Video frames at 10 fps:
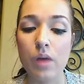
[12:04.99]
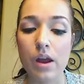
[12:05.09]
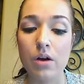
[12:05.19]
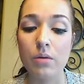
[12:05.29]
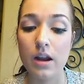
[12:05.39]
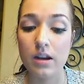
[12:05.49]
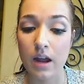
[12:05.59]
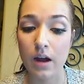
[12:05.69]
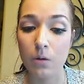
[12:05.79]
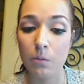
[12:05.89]
radar right
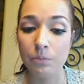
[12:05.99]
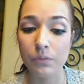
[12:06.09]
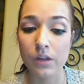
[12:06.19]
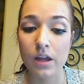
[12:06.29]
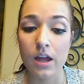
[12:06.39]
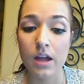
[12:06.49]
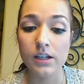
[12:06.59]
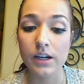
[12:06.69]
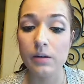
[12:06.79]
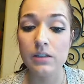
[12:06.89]
now.
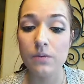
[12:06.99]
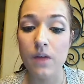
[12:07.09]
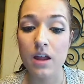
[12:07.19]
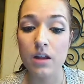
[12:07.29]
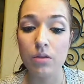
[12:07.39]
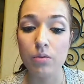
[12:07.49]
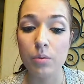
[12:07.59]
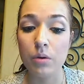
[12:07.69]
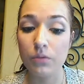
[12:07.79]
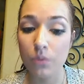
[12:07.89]
Coyotes fan
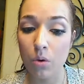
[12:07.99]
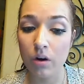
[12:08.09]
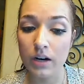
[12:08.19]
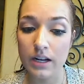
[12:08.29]
314,